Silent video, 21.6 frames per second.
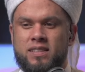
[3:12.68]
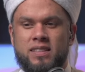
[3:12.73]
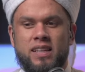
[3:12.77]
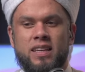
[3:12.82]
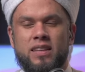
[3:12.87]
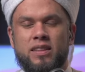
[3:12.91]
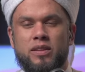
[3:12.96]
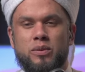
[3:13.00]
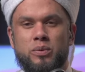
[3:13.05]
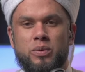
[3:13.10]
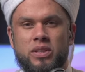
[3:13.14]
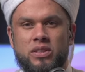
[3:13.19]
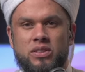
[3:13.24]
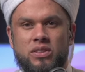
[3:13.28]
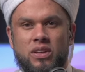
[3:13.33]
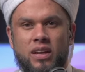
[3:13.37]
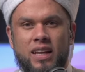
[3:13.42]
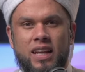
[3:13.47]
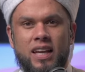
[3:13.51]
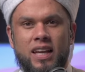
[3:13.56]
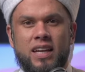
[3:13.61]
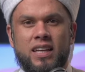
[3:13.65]
saying the word
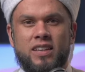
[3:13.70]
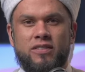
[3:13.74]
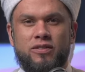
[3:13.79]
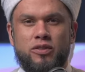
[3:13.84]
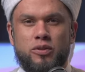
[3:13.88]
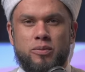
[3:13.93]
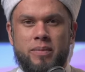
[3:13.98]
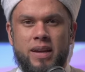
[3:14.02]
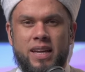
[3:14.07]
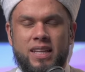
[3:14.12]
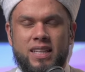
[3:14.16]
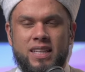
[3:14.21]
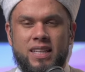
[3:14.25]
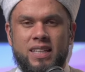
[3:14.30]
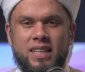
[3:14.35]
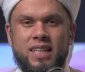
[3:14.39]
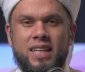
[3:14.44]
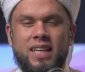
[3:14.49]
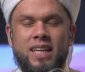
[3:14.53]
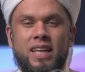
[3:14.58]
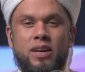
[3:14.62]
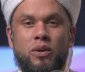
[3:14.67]
talak if you're
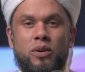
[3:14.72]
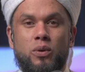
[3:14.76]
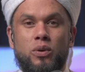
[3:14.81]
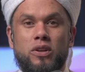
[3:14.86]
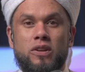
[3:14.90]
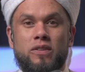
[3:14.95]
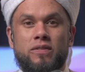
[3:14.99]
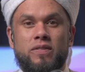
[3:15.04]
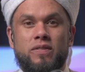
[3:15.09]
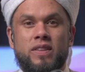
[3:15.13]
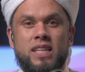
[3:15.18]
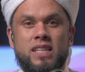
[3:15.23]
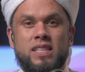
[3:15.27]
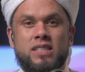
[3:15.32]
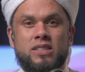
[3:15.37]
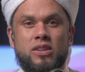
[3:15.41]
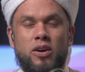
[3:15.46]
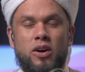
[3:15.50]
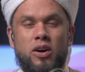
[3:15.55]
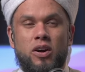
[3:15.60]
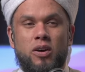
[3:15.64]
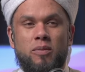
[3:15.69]
married. All of
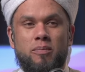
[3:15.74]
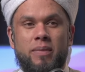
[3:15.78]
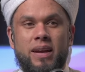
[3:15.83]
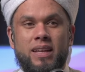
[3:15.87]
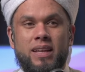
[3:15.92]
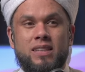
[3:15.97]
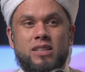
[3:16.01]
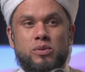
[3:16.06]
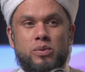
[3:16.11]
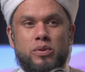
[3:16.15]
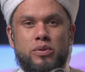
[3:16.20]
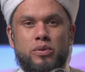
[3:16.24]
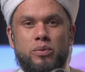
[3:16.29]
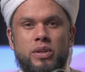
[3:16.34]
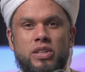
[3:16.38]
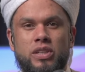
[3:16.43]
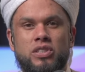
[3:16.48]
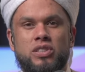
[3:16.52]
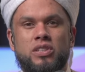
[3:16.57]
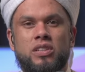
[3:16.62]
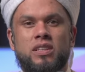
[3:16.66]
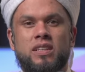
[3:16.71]
these are matters with
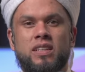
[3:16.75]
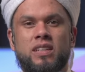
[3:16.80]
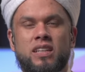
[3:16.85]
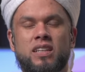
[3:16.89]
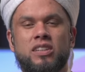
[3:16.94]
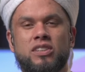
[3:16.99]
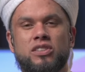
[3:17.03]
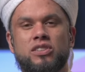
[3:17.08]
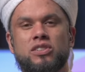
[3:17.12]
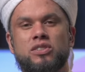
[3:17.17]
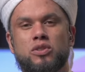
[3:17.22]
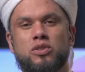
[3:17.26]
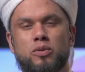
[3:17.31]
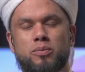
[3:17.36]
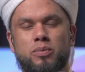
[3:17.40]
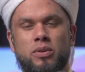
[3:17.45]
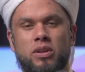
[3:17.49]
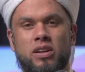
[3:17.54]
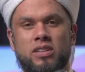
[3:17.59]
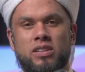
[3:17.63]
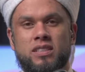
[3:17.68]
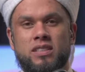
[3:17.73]
which religious
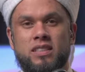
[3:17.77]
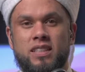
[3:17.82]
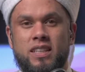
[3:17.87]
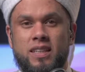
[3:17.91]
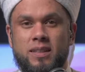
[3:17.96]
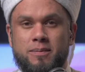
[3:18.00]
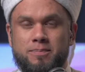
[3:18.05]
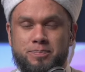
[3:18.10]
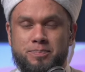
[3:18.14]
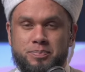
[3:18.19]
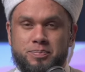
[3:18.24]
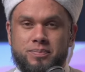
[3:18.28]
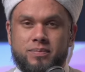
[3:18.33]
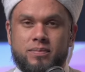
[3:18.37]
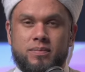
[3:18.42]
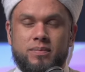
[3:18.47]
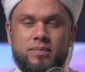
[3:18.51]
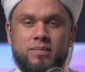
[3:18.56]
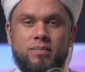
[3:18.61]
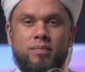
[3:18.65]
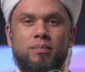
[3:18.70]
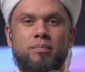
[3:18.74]
scrupulosity
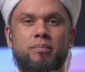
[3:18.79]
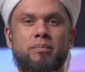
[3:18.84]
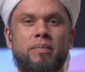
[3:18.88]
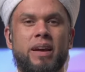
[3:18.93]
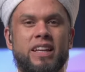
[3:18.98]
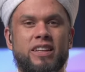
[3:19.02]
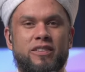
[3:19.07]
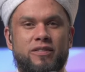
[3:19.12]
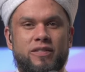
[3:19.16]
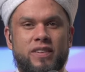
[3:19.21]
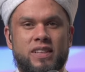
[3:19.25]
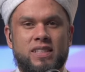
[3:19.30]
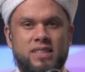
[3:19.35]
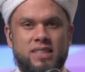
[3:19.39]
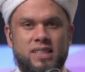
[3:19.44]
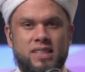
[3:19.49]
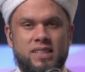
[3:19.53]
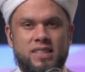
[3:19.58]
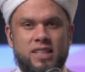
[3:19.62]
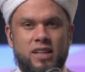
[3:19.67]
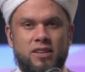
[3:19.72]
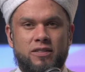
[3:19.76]

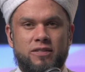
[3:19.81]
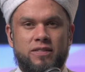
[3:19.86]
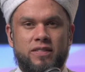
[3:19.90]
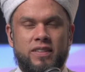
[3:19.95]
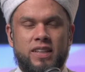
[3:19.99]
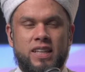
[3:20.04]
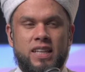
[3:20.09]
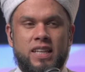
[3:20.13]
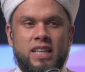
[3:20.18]
manifests itself.